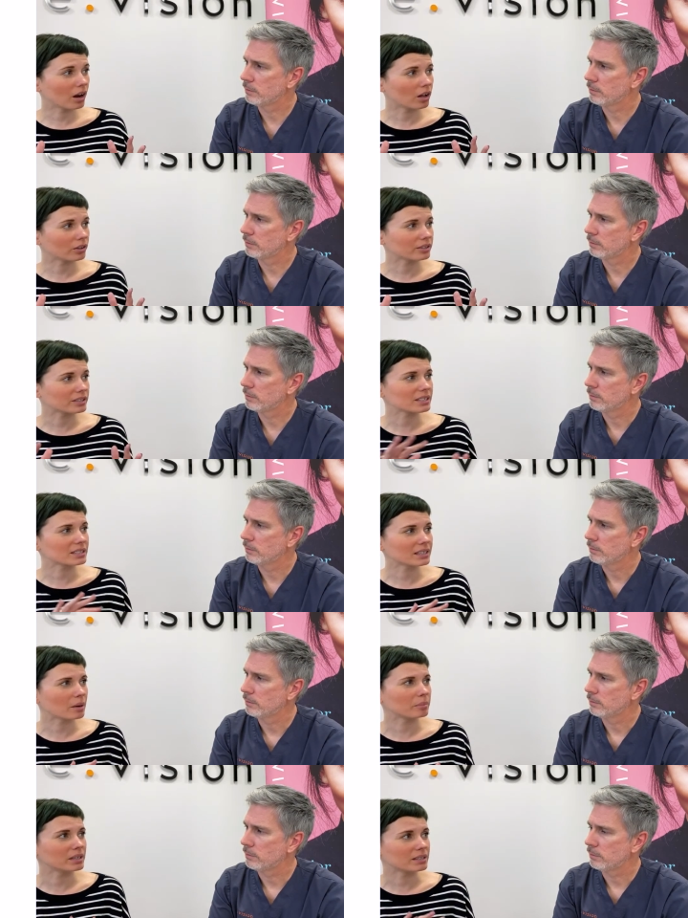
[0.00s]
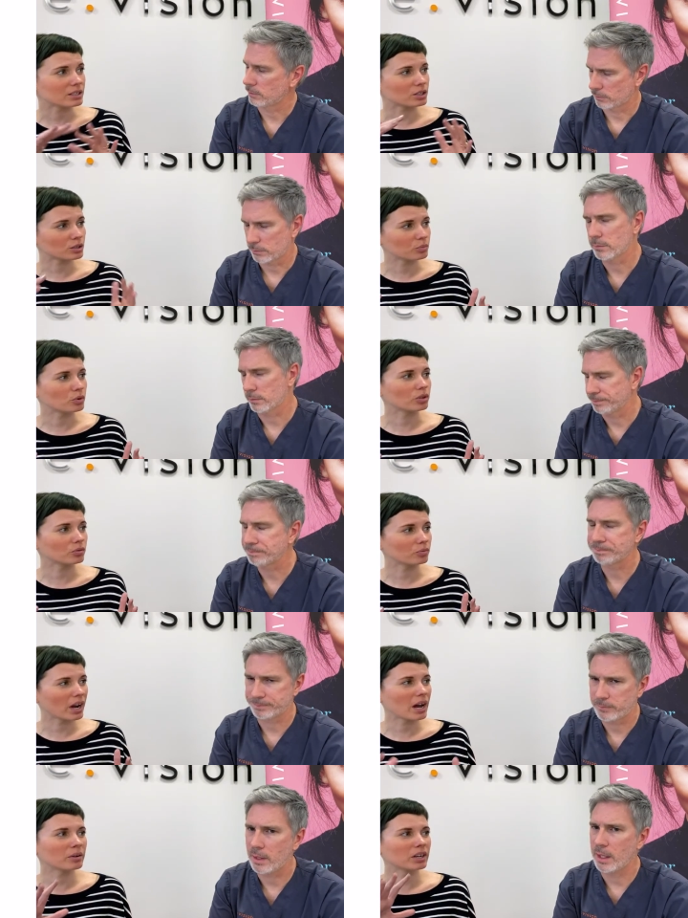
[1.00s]
Speaker 1: colors because that means it's smooth and
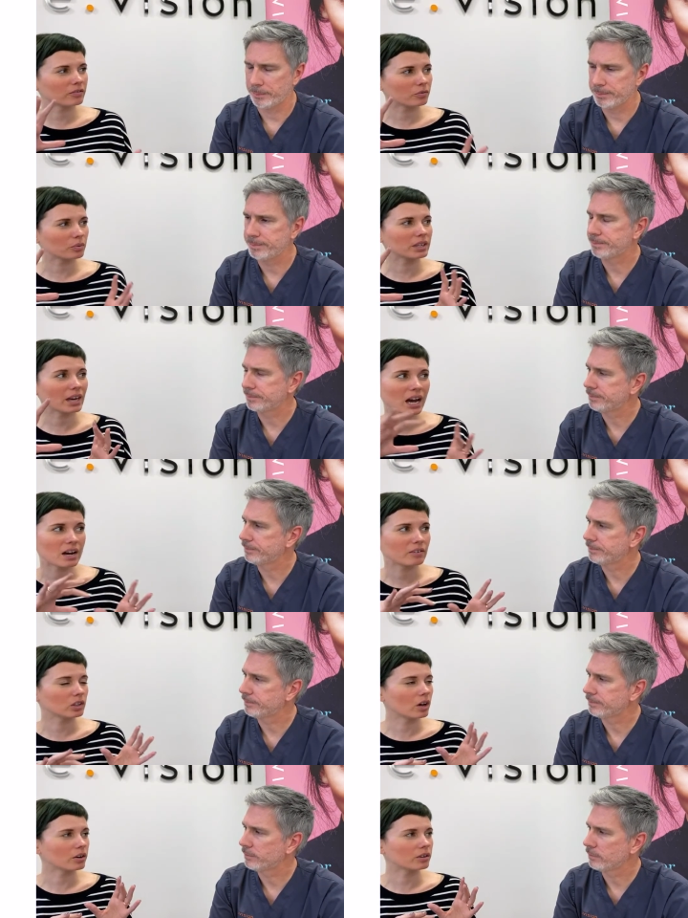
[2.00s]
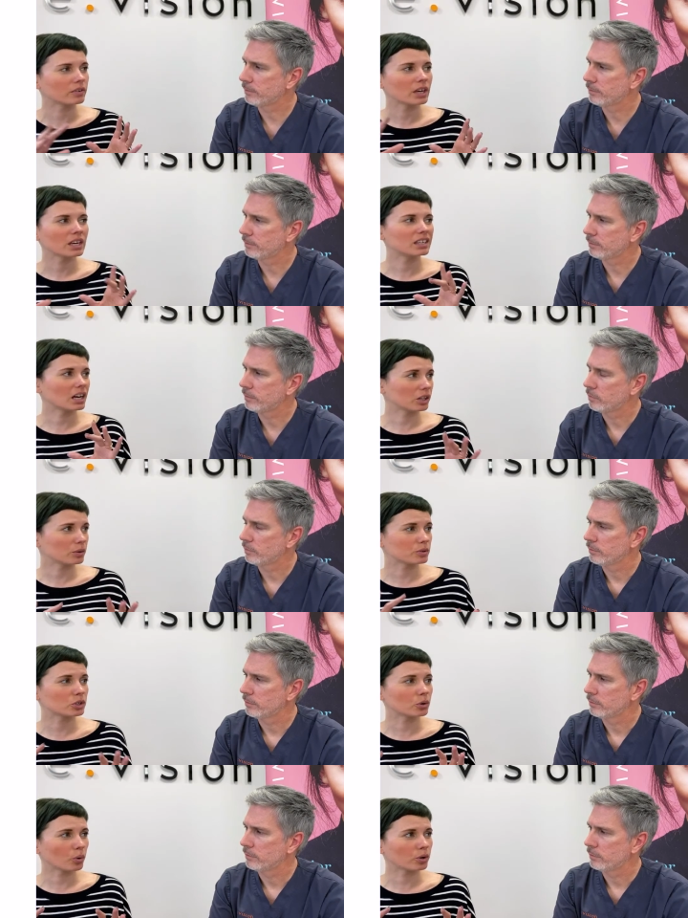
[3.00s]
round. If we have a lot of yellows and
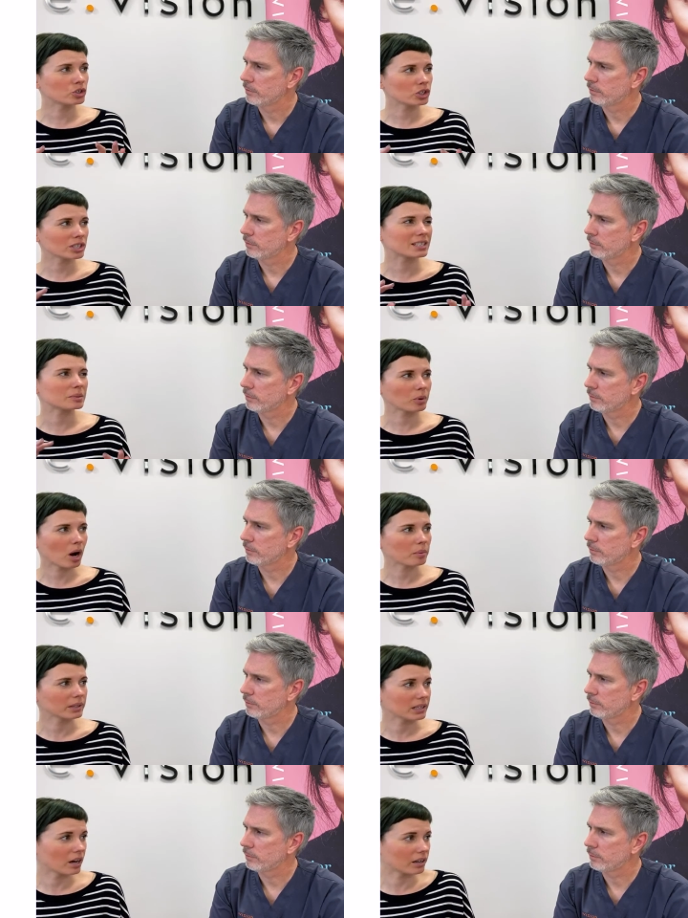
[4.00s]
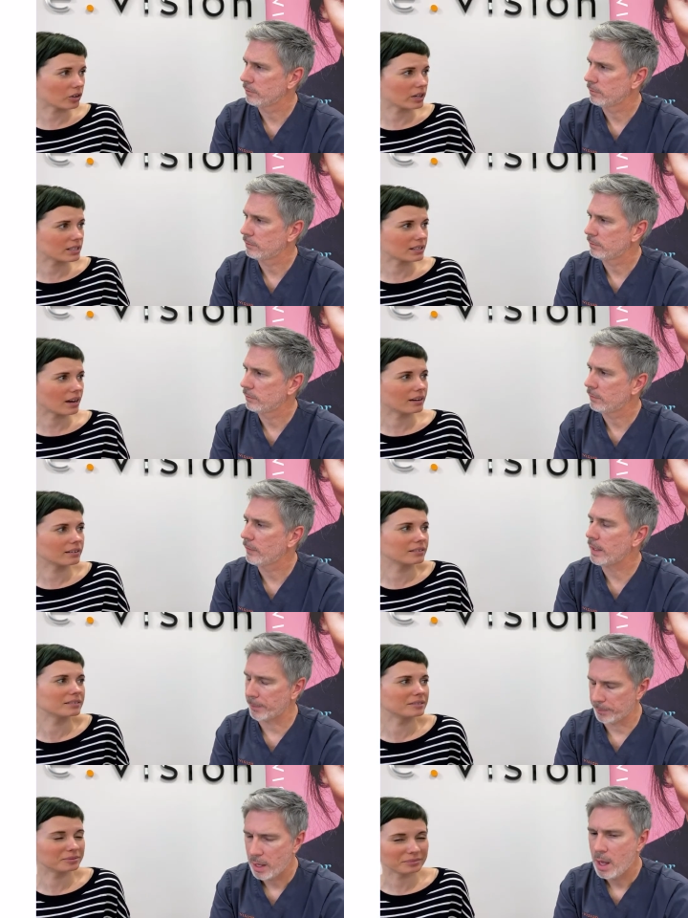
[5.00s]
oranges, it's probably not a great sign.
Speaker 2: Yep,
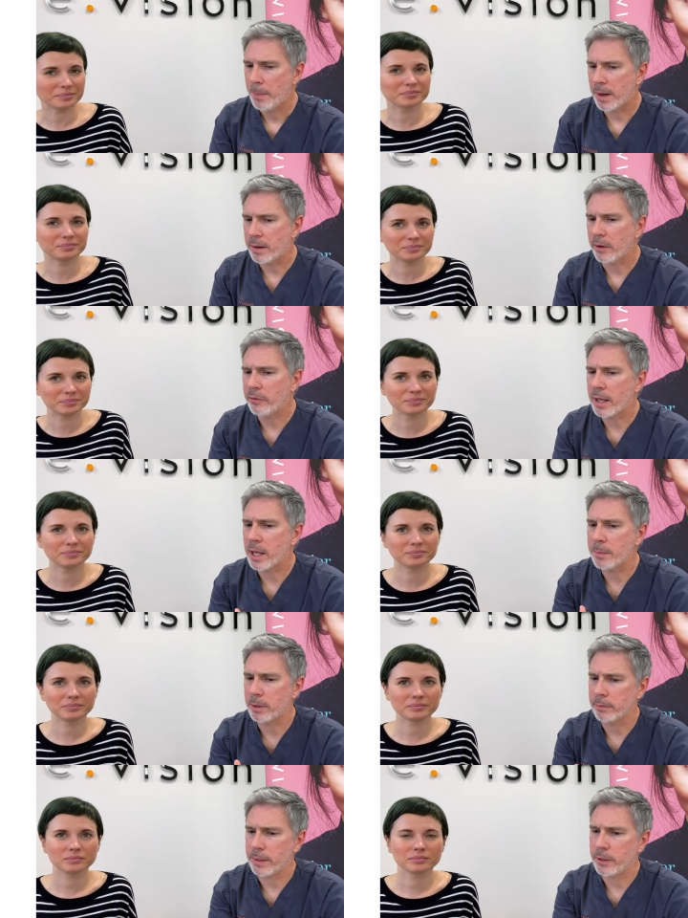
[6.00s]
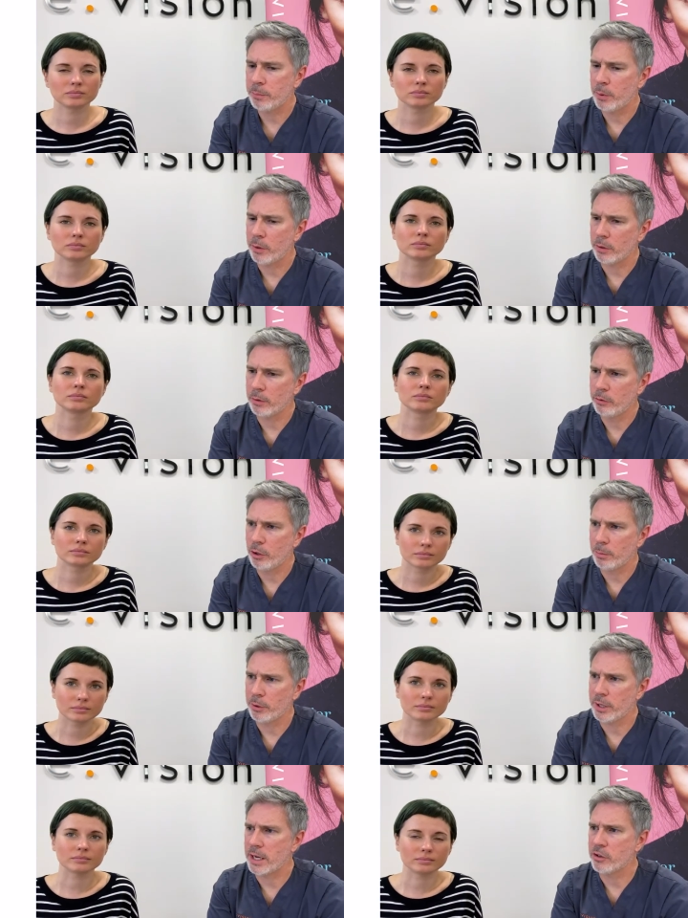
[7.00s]
yeah. but it does take a bit of expert
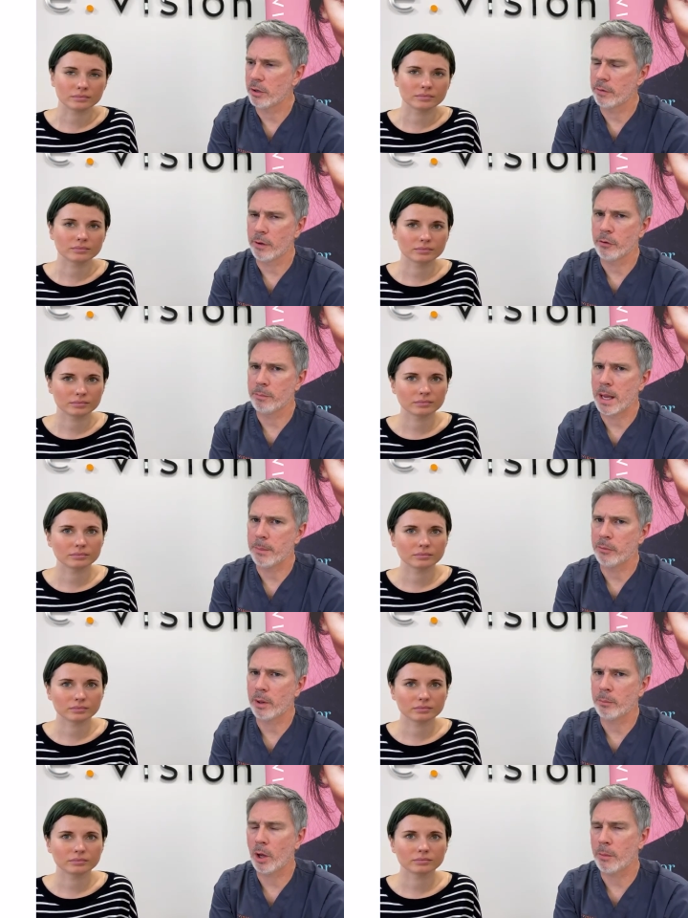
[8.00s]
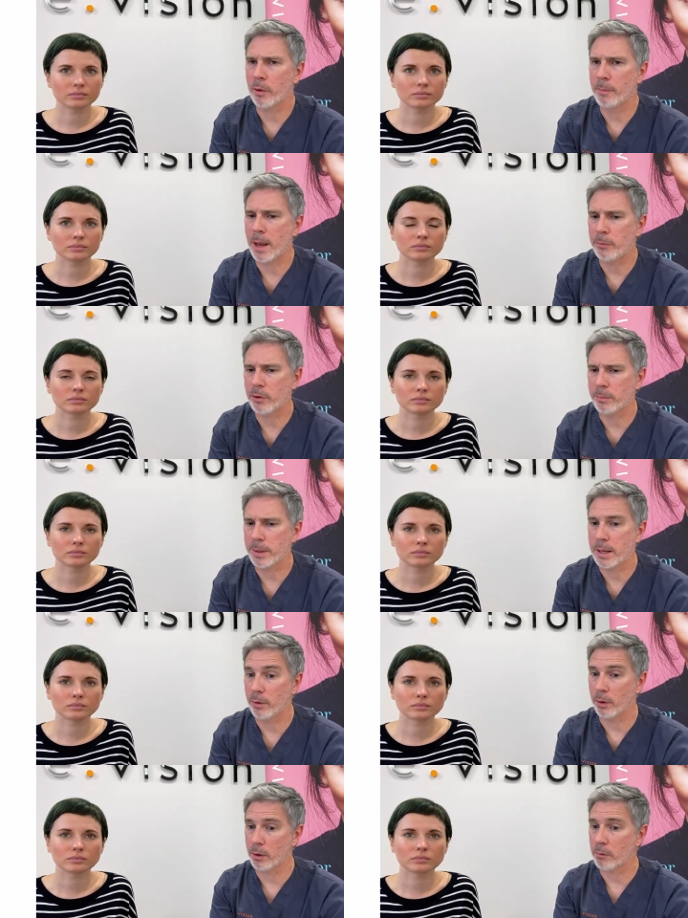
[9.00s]
interpretation mm -hmm. of those maps. Sometimes the maps can have a
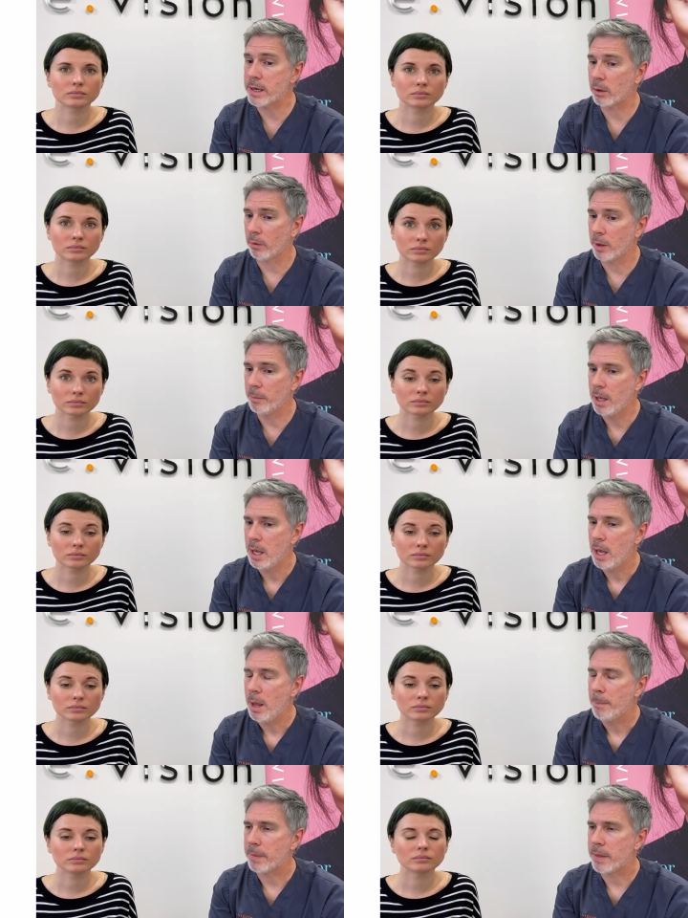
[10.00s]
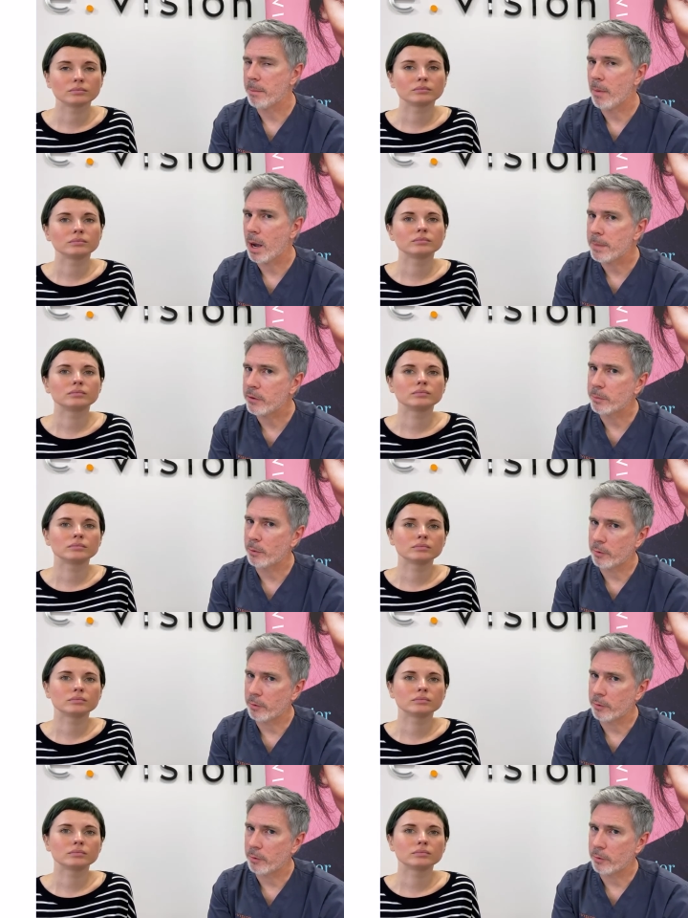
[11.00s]
lot of green on them, but there might be some